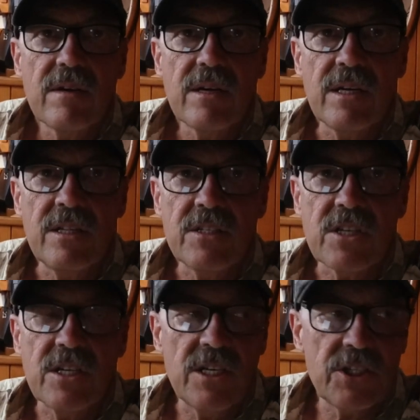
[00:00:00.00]
in these
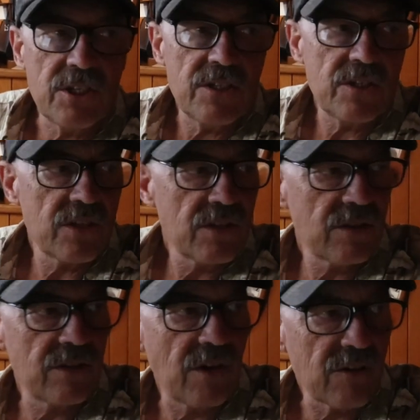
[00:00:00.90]
conditions.
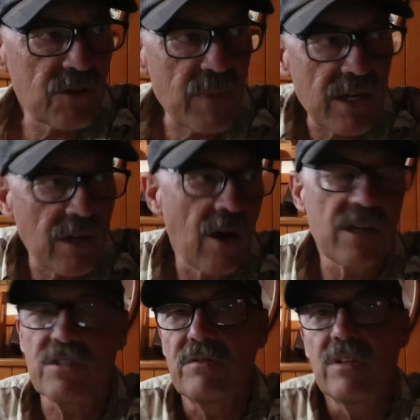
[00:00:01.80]
There's been
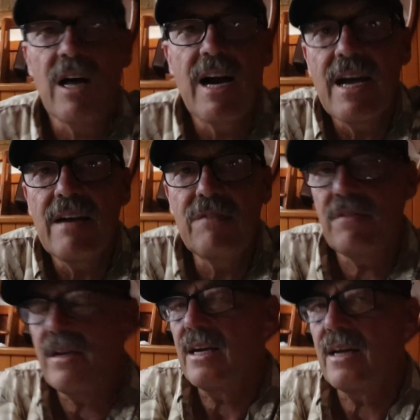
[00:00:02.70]
loss of life
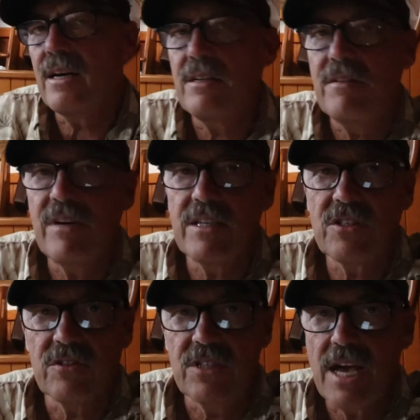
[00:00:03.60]
and
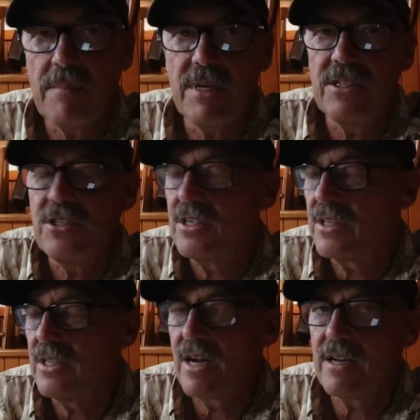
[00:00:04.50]
vessel damage,
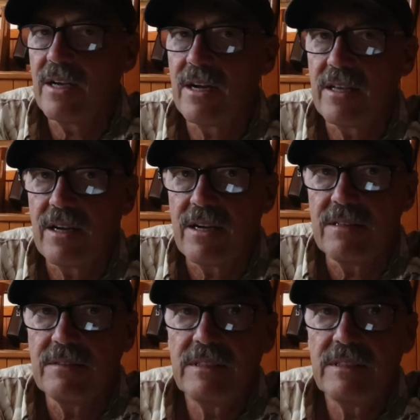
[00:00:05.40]
yada yada yada.